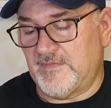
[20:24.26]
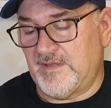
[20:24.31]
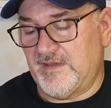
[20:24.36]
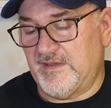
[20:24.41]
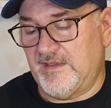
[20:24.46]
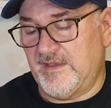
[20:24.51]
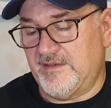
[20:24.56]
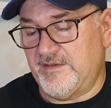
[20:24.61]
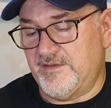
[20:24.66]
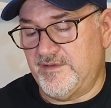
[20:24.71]

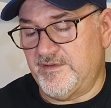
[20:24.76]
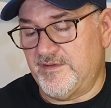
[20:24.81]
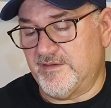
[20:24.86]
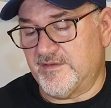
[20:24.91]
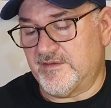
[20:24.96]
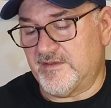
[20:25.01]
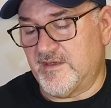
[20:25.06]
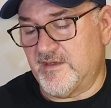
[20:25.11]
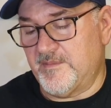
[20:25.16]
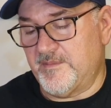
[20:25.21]
And then you
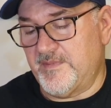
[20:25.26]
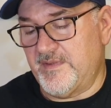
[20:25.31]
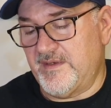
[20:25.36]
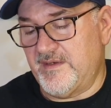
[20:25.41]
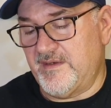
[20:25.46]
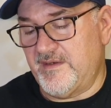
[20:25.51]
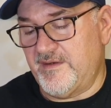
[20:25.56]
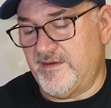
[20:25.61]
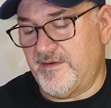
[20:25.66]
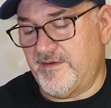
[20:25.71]
just come in
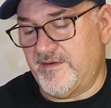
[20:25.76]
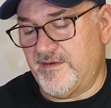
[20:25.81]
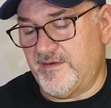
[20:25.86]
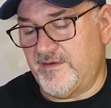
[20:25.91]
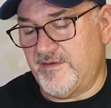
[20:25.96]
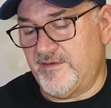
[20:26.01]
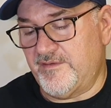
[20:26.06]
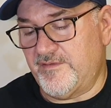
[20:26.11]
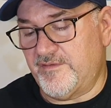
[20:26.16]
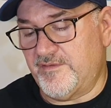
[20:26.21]
here
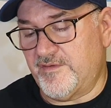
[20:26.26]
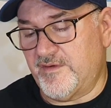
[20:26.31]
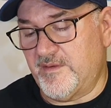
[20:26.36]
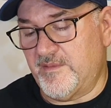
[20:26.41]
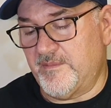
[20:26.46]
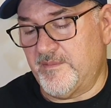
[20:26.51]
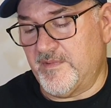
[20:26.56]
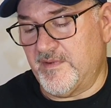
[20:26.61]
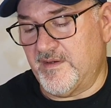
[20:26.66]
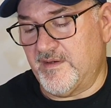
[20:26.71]
and you
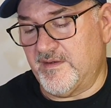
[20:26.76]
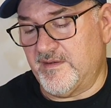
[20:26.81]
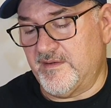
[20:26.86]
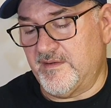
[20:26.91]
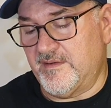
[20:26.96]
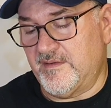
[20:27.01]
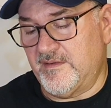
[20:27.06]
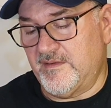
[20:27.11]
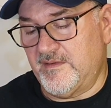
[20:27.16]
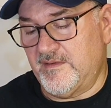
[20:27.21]
trim on
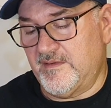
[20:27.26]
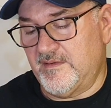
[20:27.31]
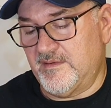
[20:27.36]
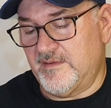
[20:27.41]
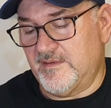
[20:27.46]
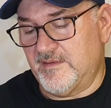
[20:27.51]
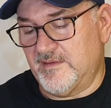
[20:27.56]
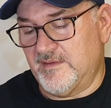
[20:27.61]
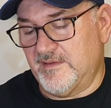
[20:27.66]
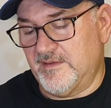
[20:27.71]

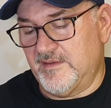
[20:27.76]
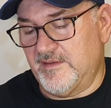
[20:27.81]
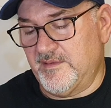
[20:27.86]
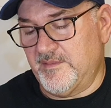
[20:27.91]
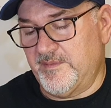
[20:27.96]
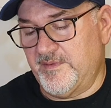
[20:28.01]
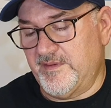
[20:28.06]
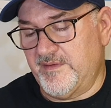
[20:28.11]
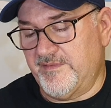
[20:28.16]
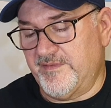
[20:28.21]
a
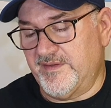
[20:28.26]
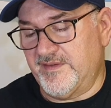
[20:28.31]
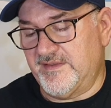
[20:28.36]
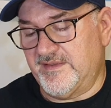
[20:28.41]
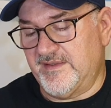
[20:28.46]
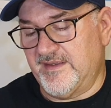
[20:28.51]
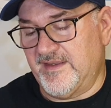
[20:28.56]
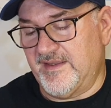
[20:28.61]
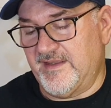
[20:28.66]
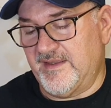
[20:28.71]
little bit of a
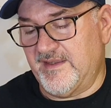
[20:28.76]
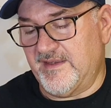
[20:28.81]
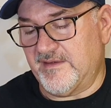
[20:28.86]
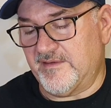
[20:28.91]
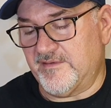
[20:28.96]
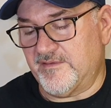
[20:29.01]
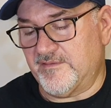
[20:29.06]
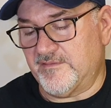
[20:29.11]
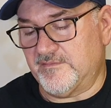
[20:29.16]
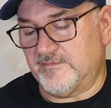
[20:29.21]

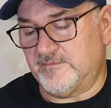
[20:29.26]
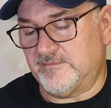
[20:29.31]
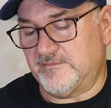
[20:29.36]
diagonal.